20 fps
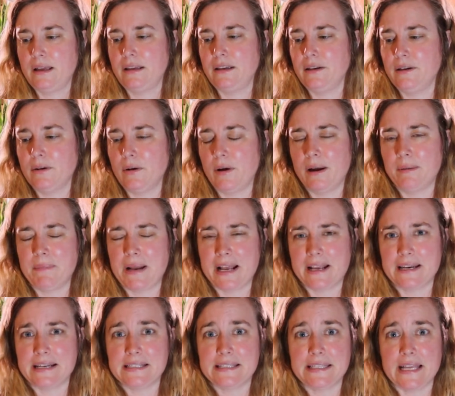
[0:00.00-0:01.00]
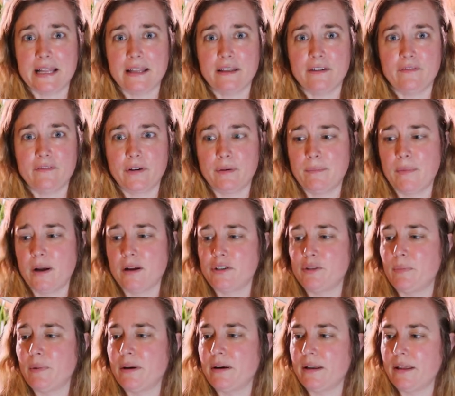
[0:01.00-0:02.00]
you know, I'm not gonna sell it for
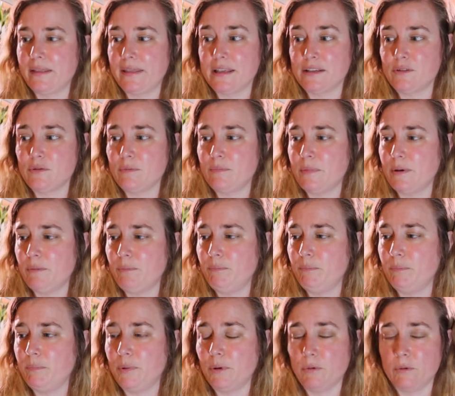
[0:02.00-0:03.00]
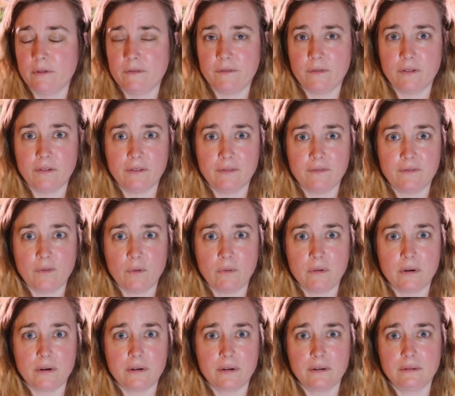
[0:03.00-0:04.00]
much, but this would be beautiful
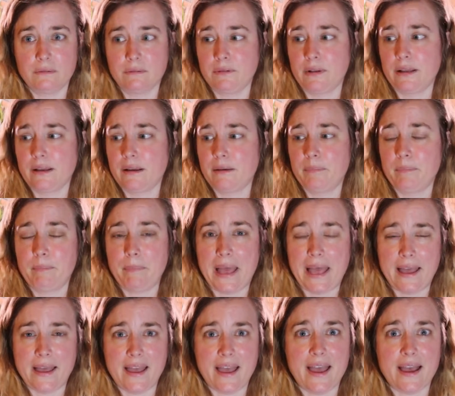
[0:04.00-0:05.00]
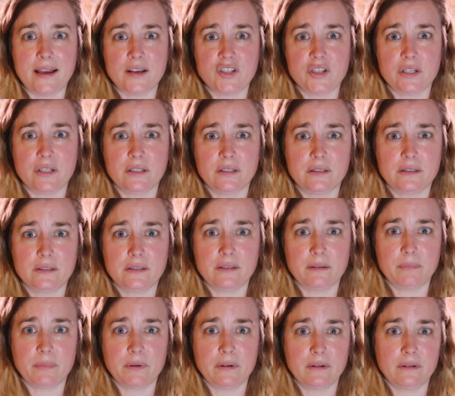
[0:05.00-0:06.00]
for like pet ashes, to
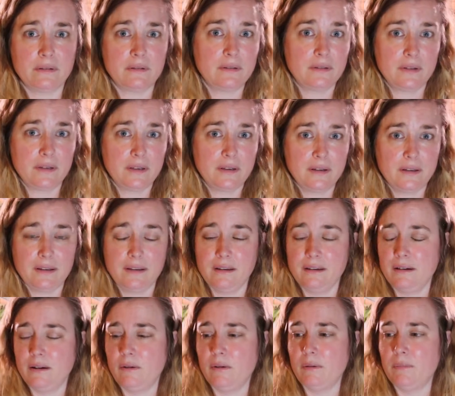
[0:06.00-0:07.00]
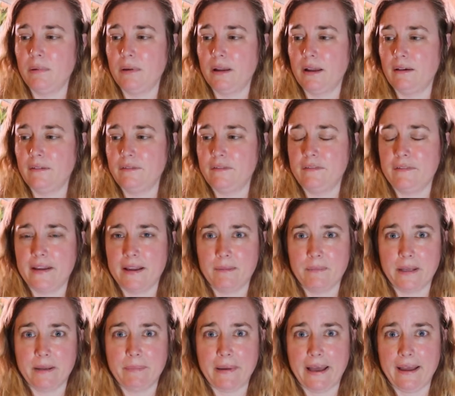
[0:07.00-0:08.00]
put, you know, a beloved
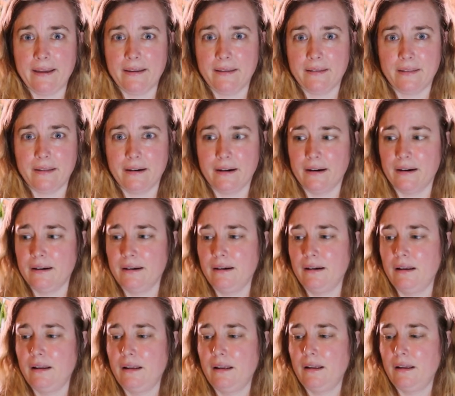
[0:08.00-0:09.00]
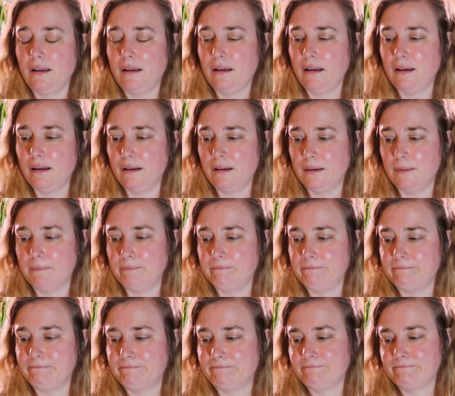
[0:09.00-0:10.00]
family pet in there.
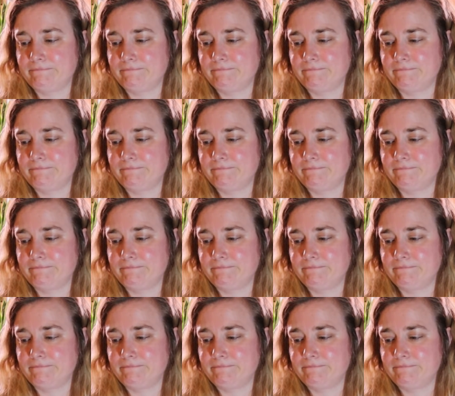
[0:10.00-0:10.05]
And